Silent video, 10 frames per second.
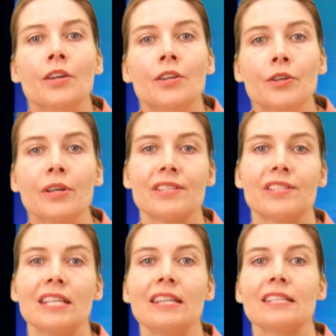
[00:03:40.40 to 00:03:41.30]
You can
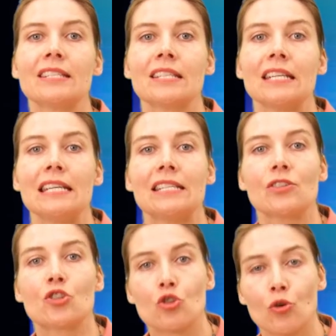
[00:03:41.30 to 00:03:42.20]
see this is a
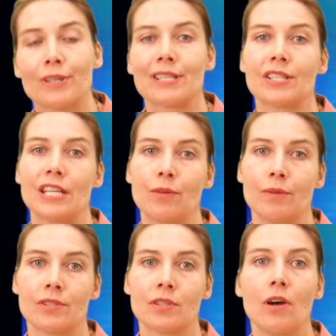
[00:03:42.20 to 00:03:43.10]
shorter
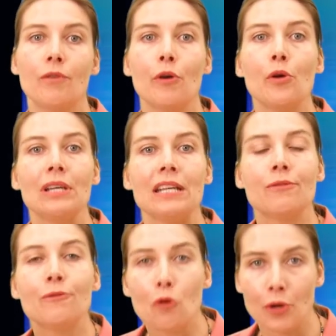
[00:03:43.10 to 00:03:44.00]
sequence of only
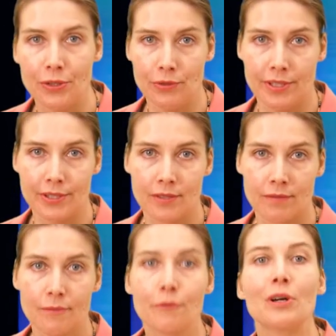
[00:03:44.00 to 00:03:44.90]
4 units.
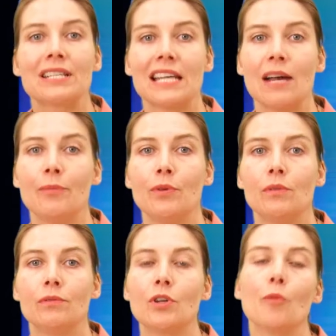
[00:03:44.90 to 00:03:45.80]
For
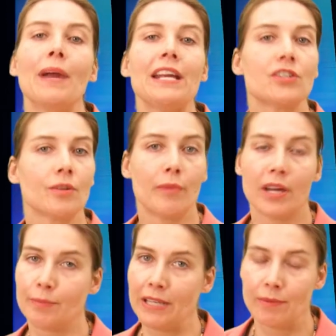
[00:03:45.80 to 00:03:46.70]
example, your major
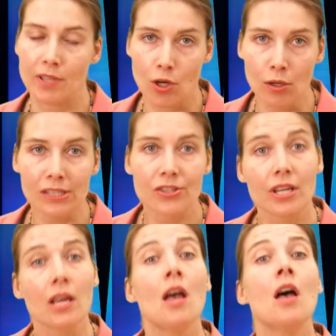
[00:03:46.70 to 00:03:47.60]
might be in
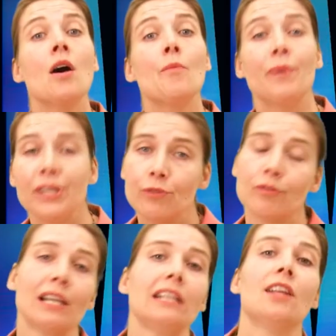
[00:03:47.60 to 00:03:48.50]
ecology, but you
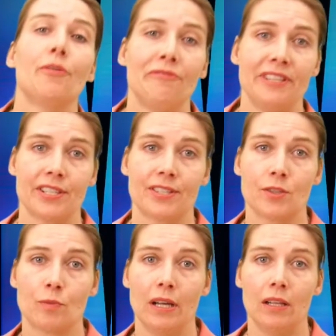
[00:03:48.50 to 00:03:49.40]
really love physics
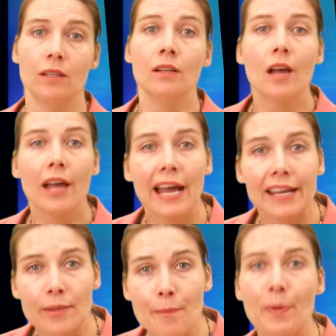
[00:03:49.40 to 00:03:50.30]
as well.
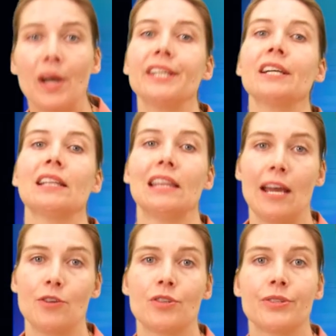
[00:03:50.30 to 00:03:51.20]
And a minor
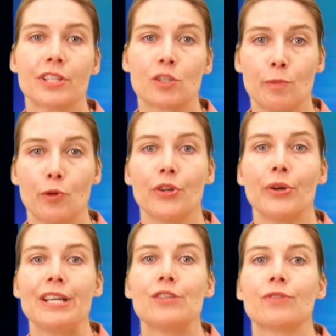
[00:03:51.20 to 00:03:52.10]
allows you to explore your
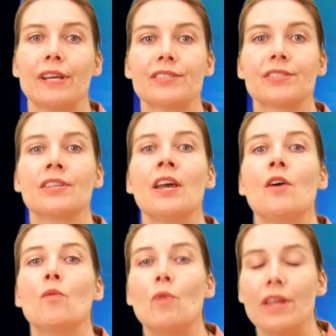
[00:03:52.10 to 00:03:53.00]
interests
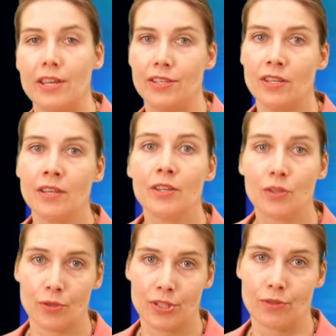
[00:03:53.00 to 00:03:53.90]
within
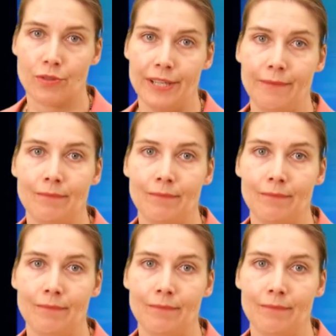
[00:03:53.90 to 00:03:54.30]
your degree.